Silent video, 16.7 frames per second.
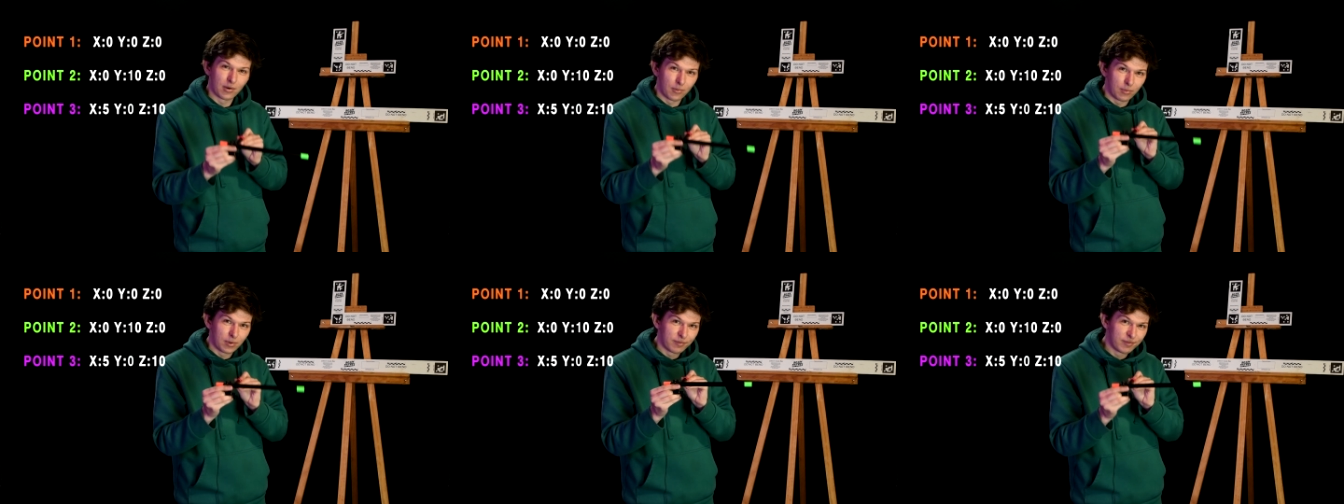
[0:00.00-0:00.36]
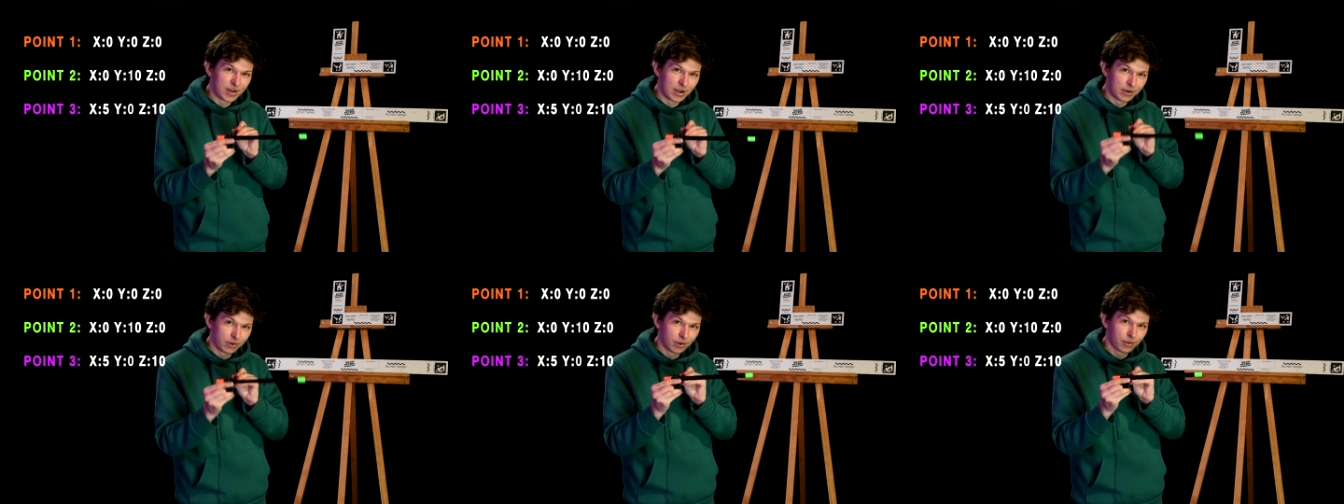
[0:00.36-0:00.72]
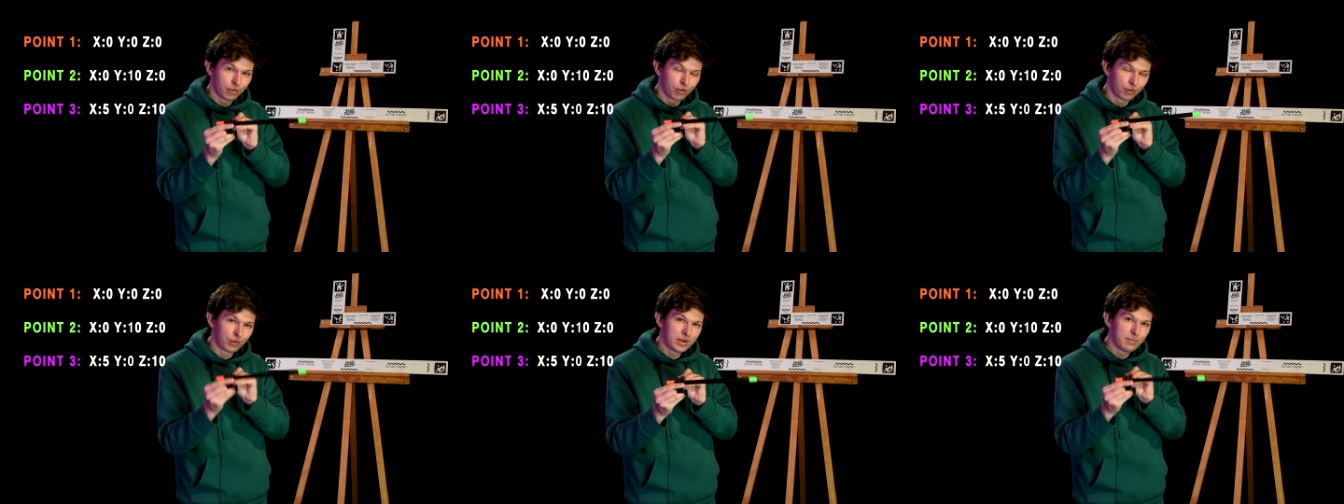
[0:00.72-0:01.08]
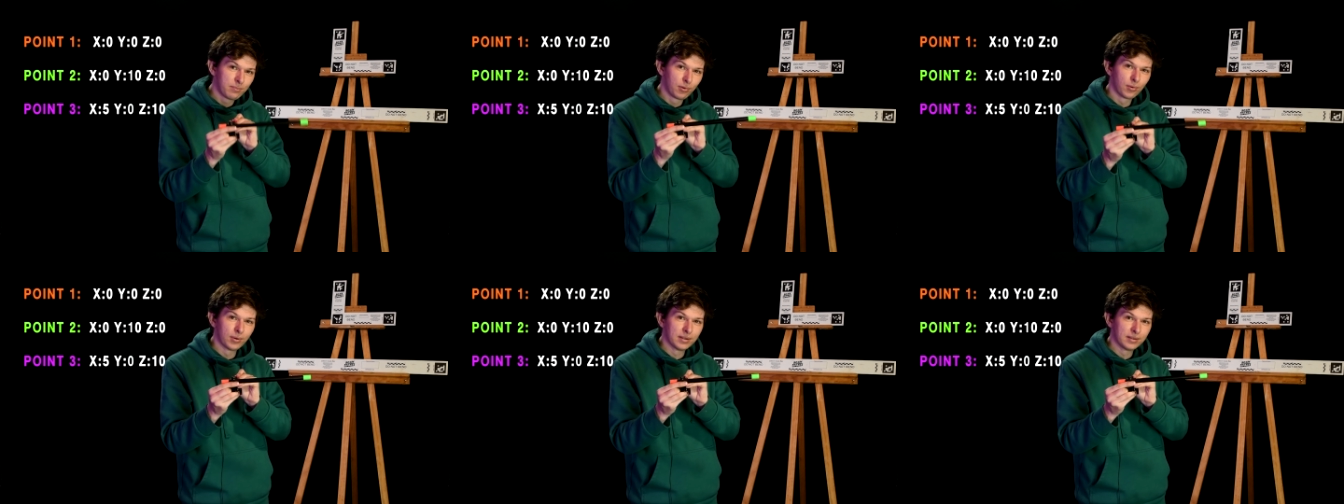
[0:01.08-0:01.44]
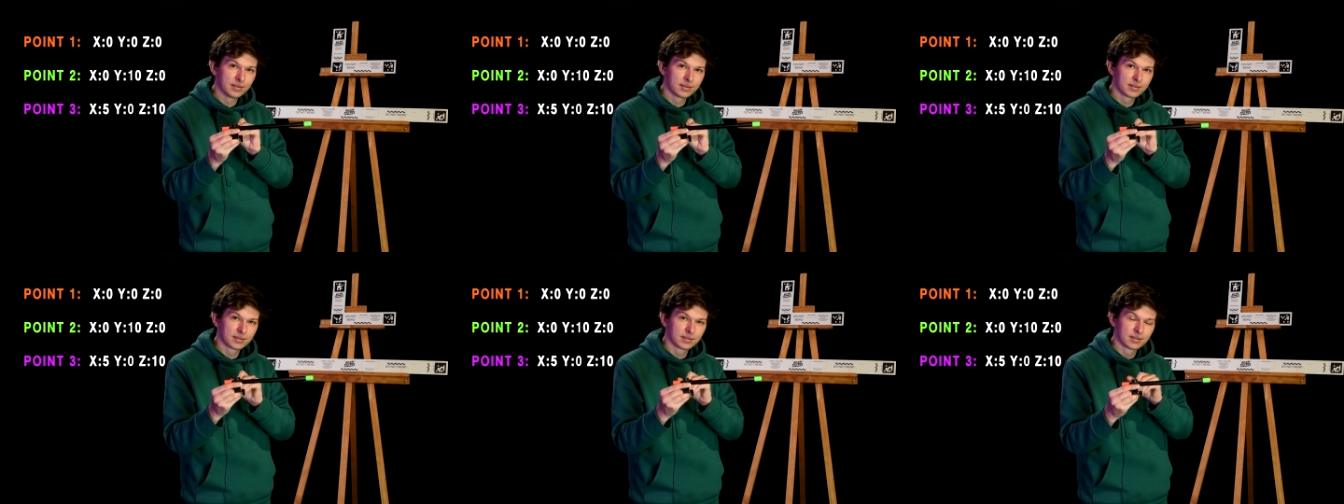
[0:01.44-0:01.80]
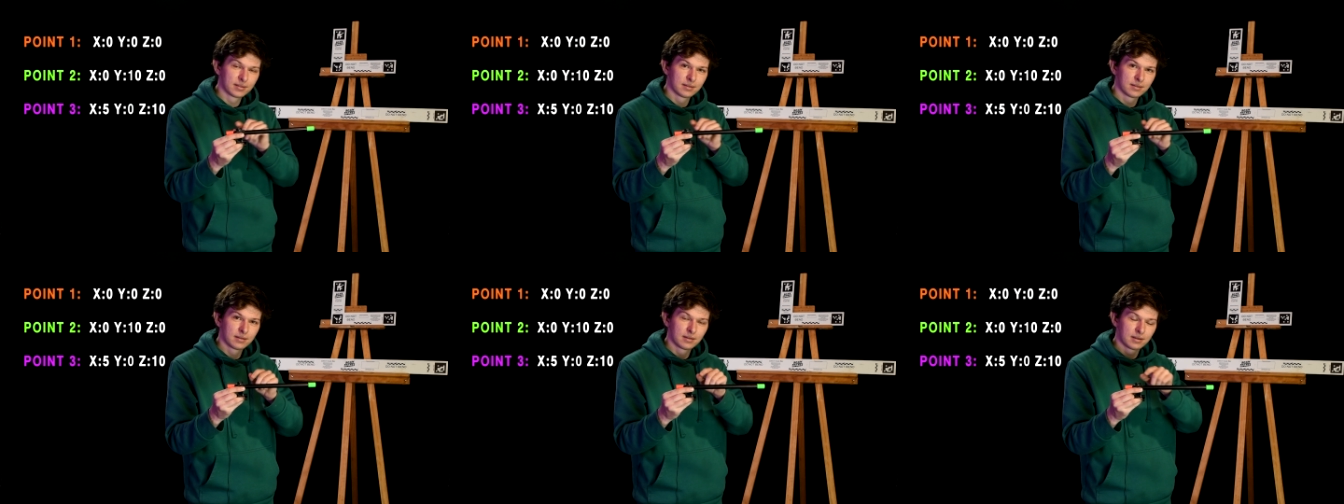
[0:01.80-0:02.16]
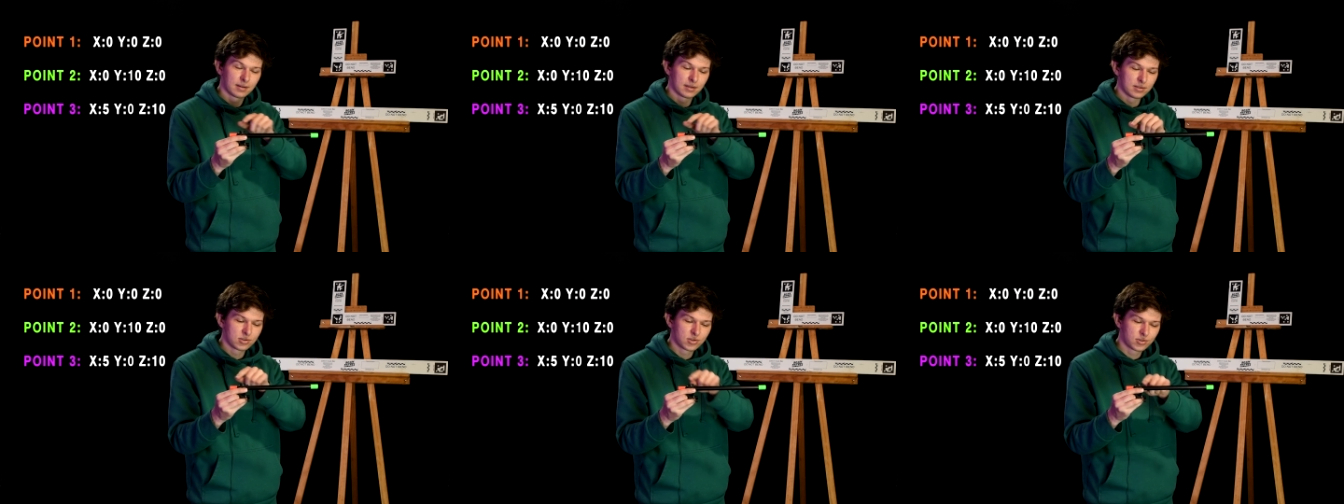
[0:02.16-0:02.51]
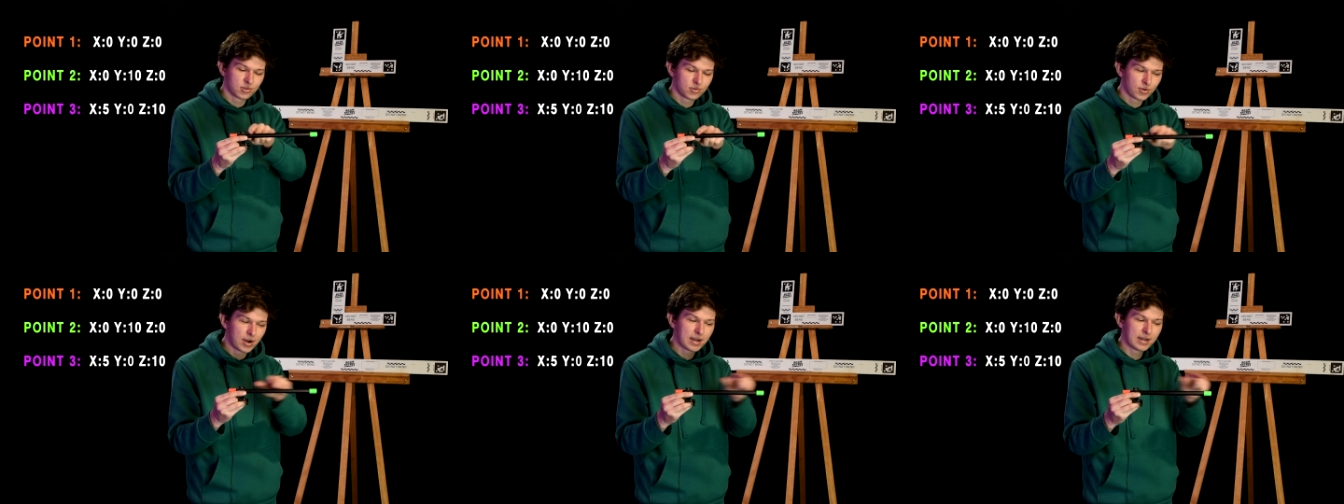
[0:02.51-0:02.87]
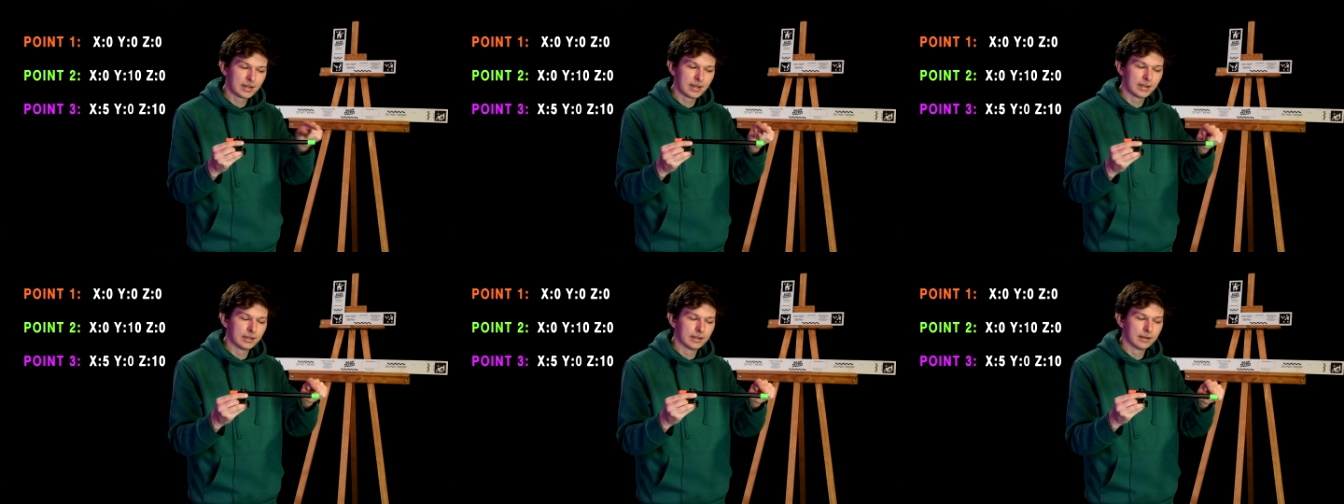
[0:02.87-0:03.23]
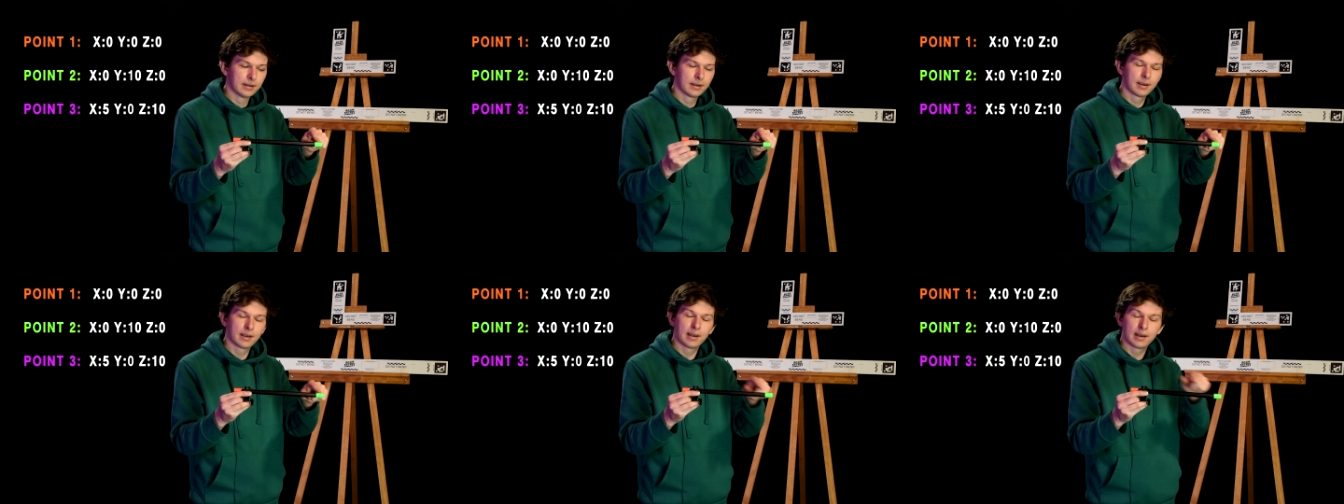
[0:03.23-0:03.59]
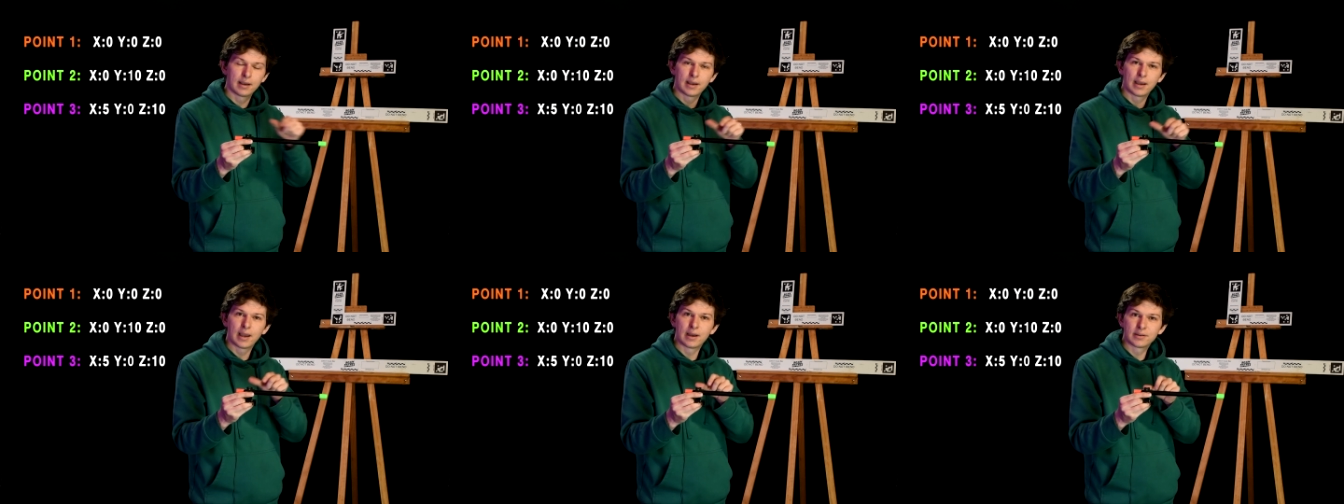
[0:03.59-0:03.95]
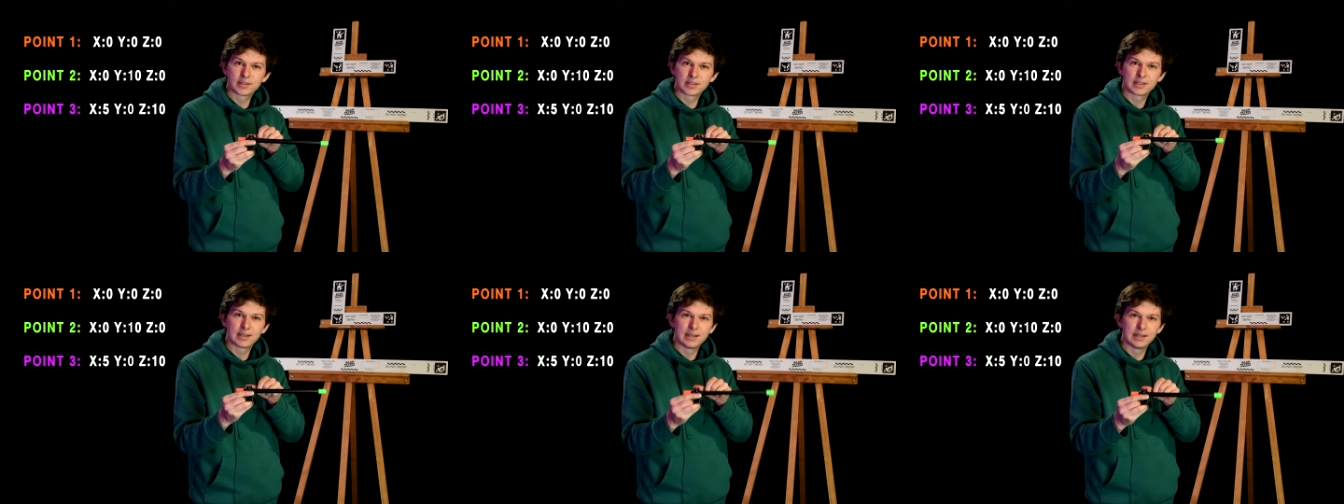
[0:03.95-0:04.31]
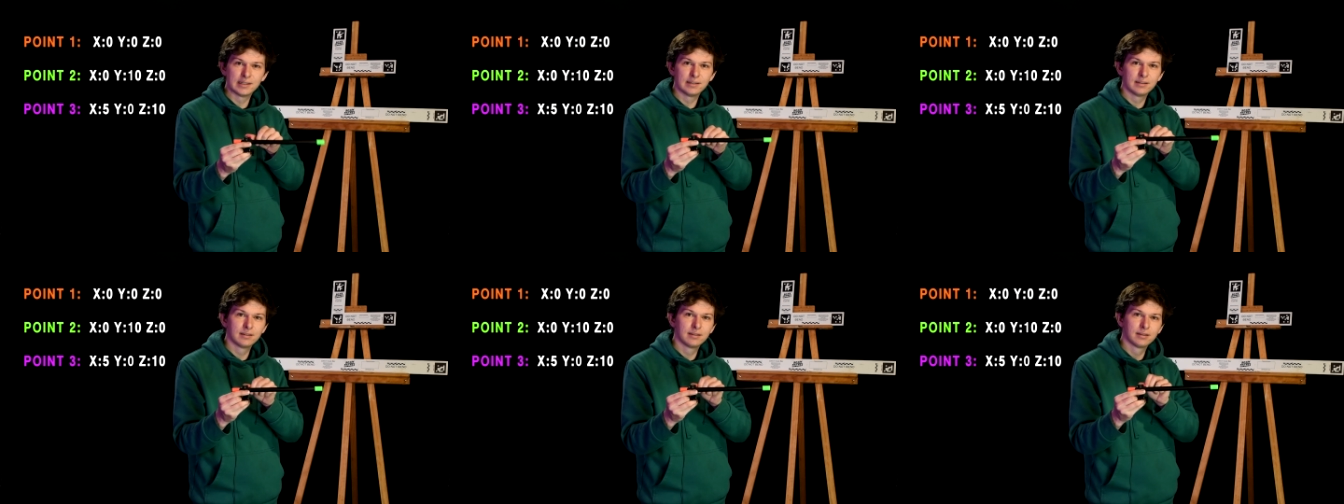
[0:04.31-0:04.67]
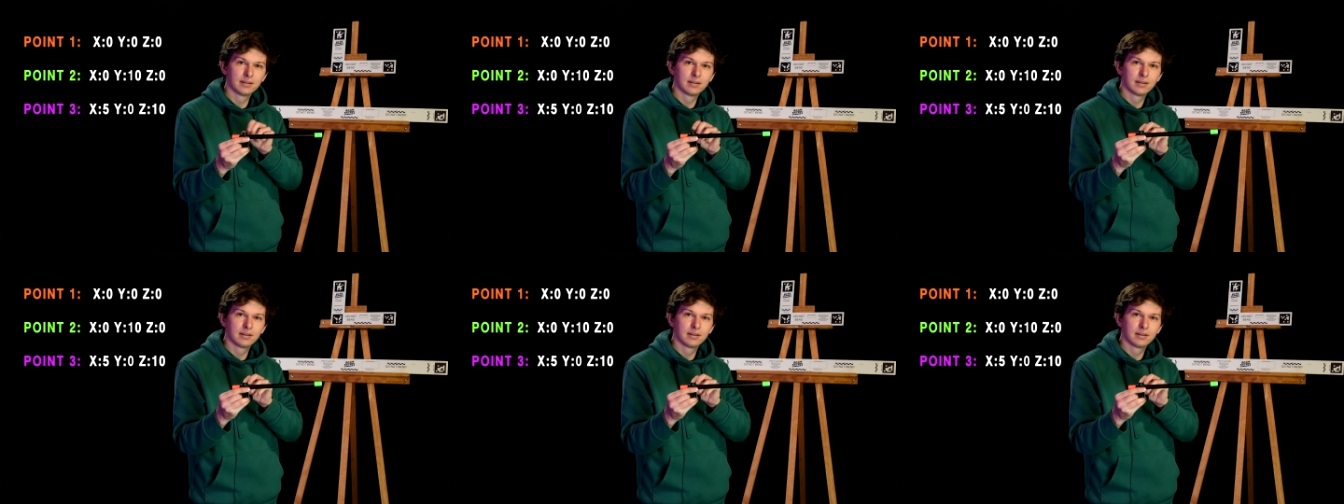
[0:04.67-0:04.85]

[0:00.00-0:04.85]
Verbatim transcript: We've now got three points constraining our scene